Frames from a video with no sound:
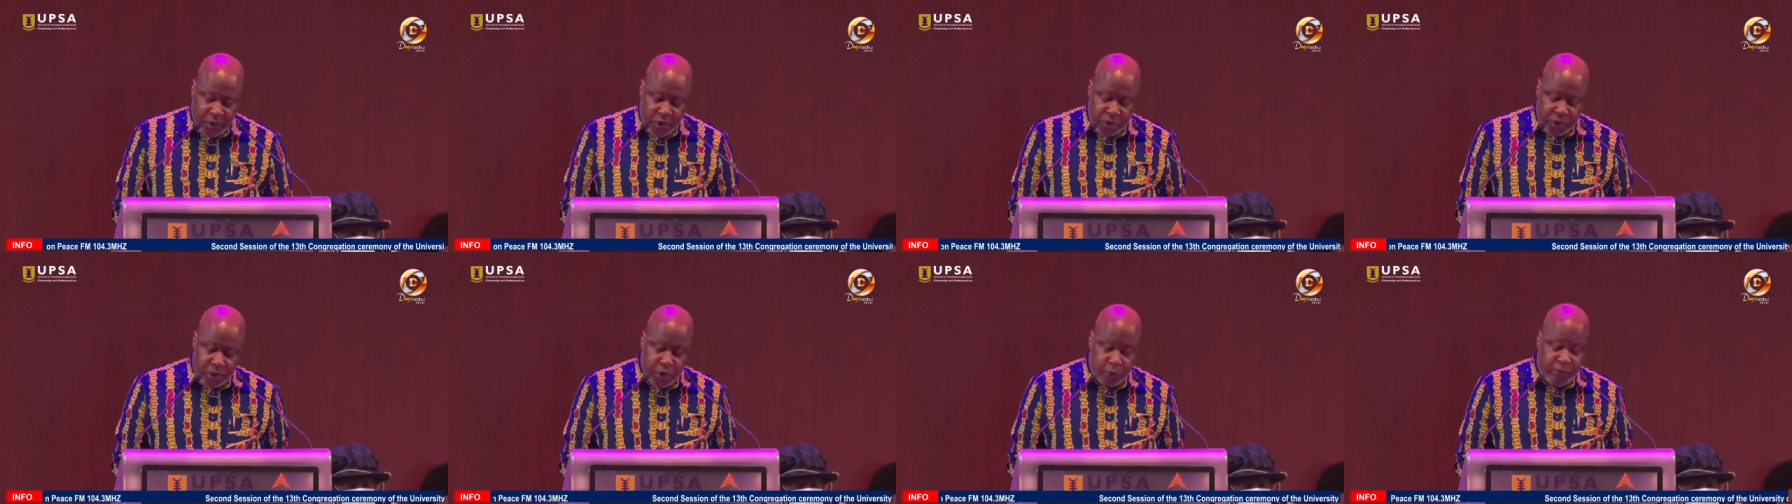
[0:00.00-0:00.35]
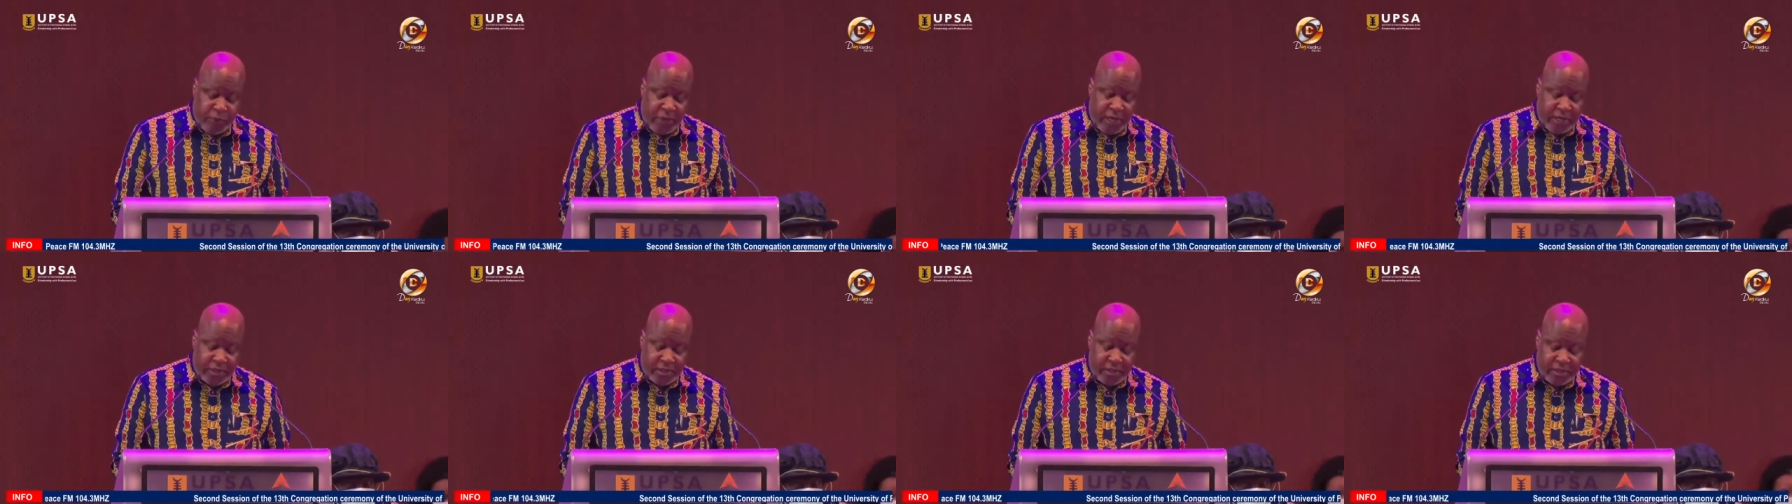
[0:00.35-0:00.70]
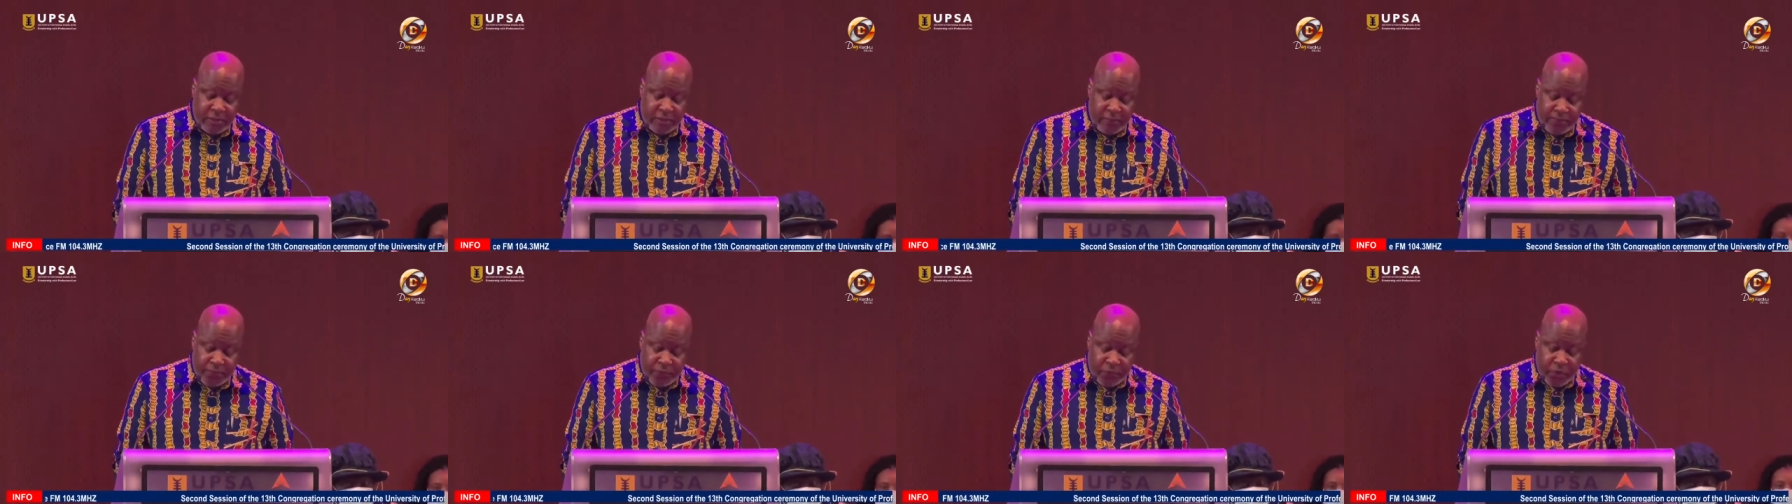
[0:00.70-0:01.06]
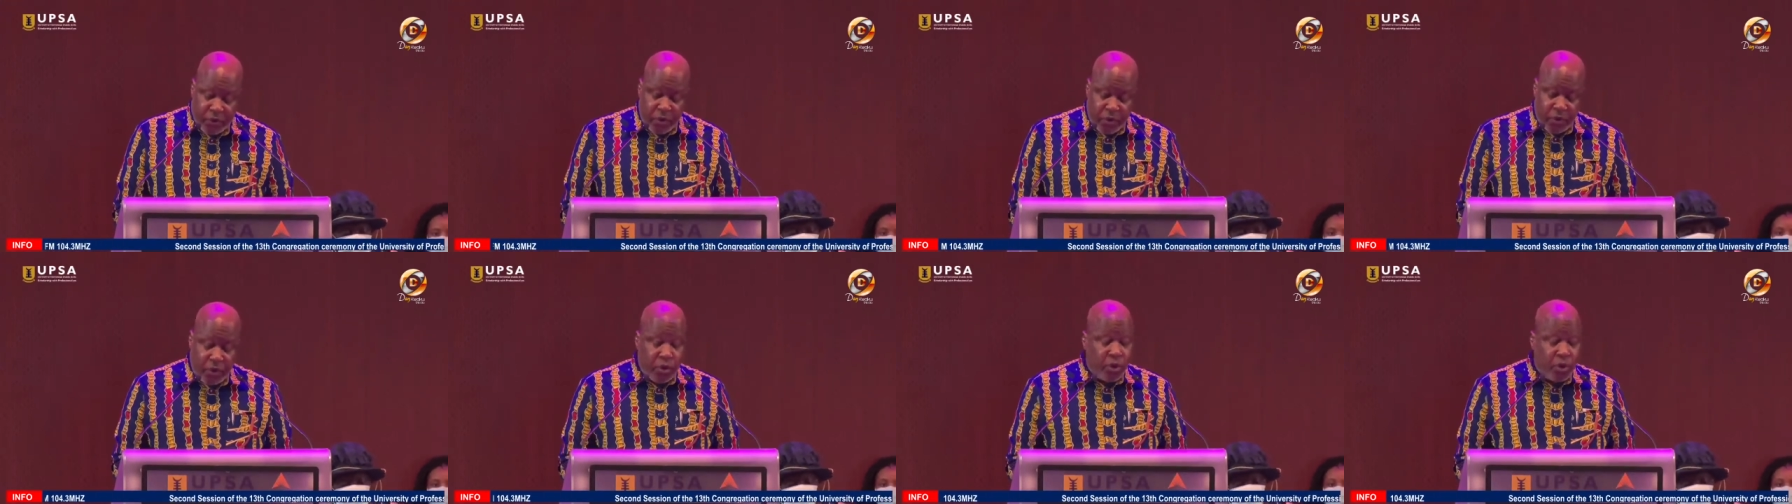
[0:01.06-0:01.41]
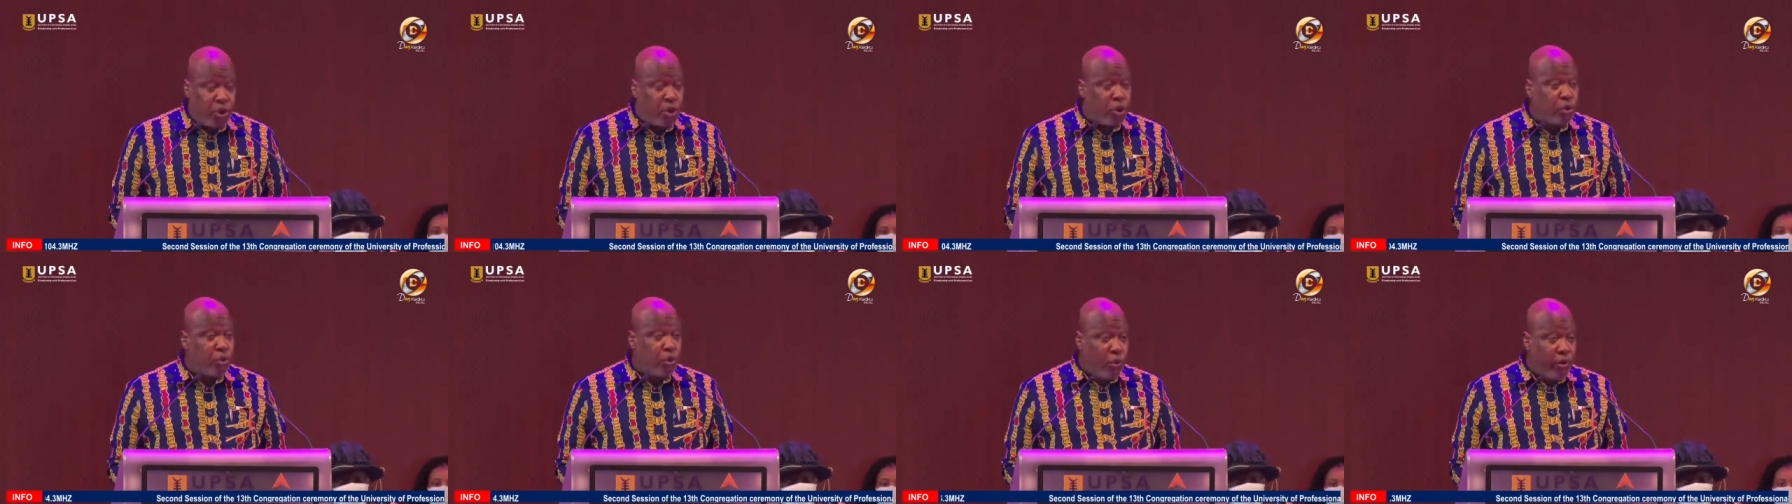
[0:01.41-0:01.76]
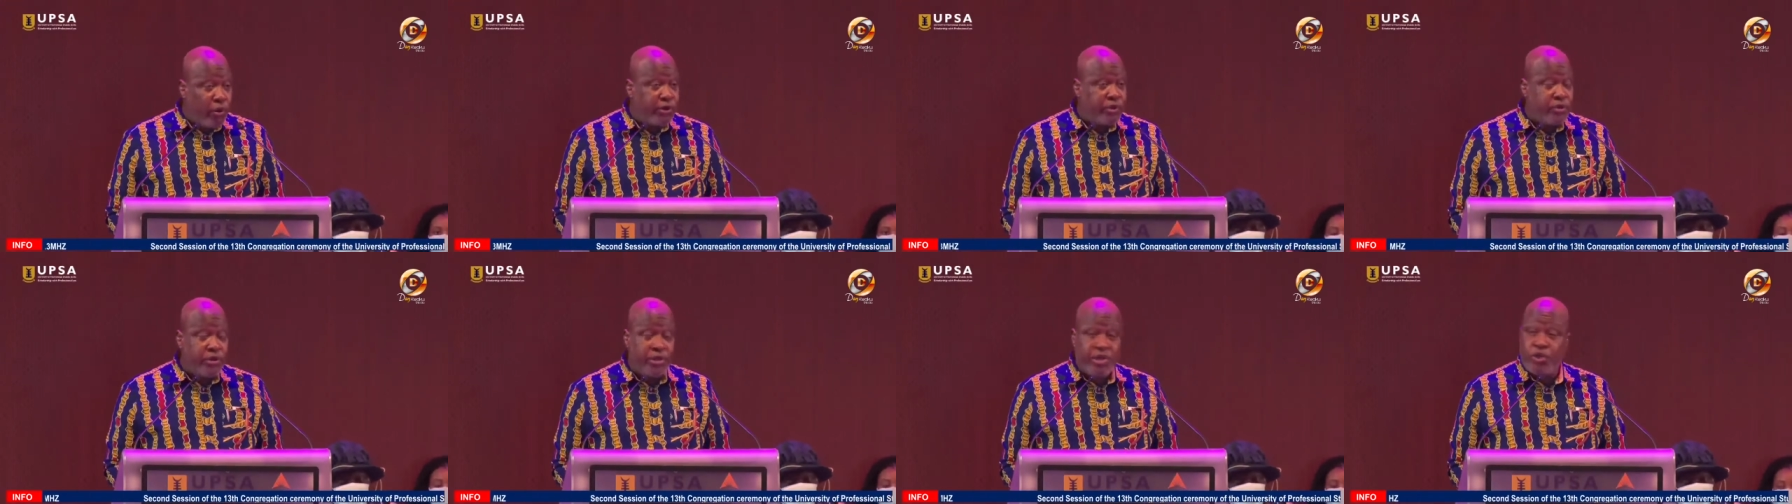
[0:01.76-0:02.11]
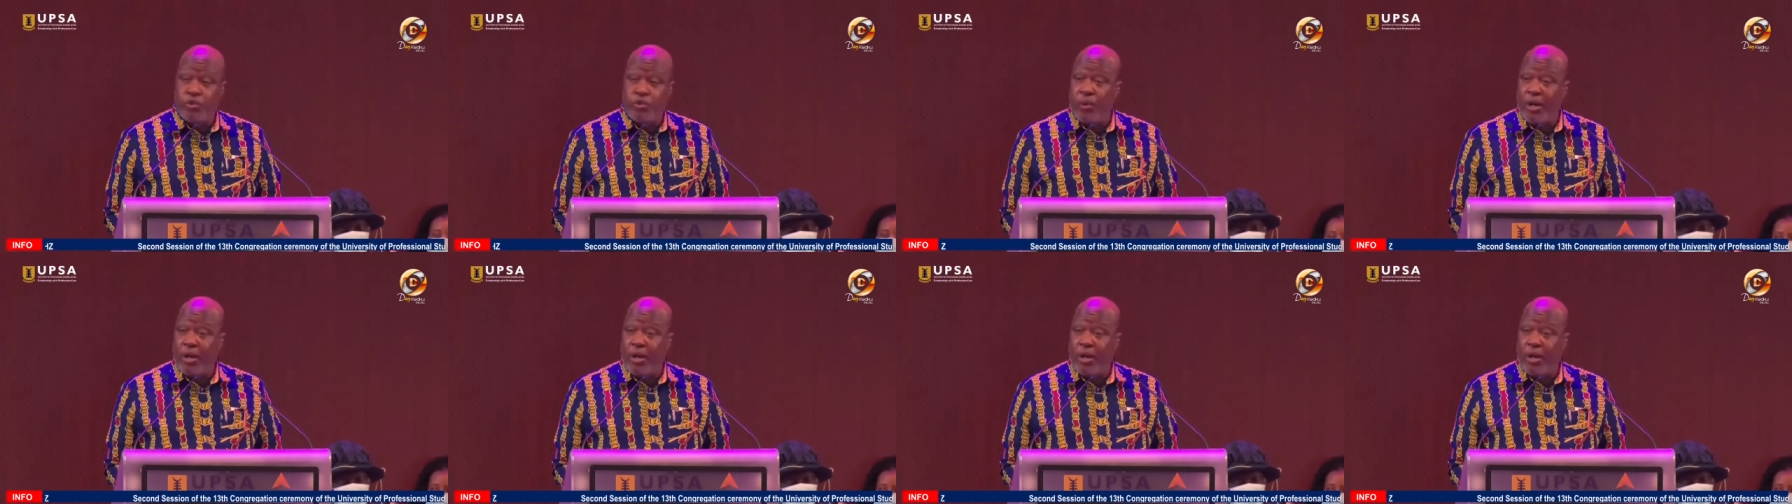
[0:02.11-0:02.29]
So please, don't go into this